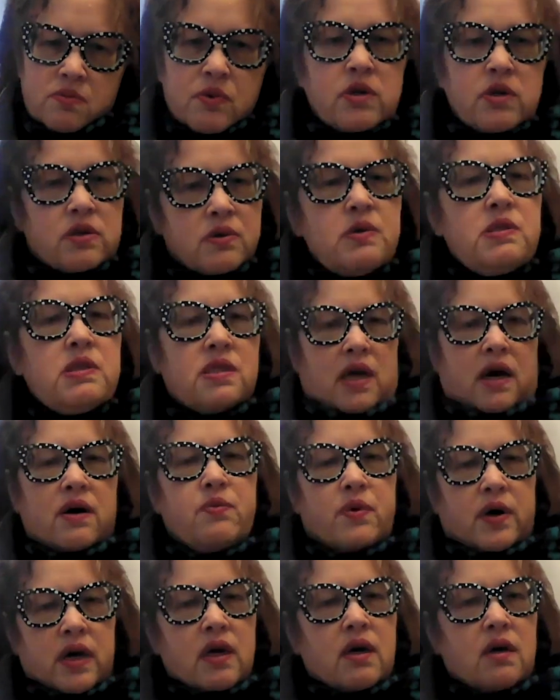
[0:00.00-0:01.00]
were used that
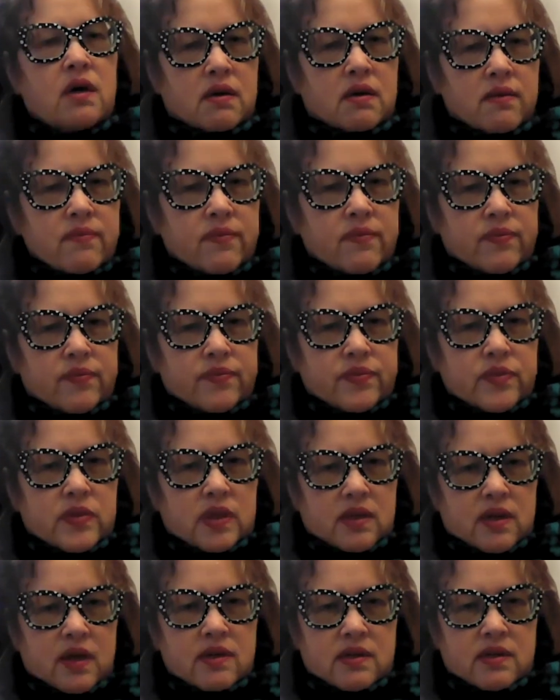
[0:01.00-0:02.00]
way.
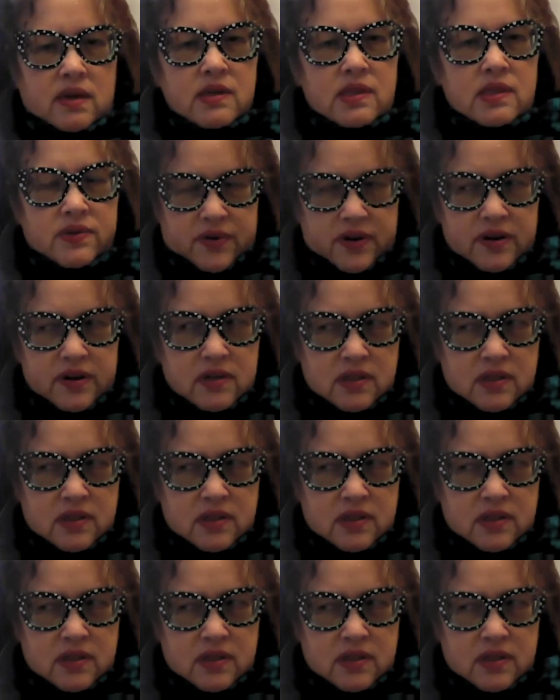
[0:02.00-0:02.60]
It's very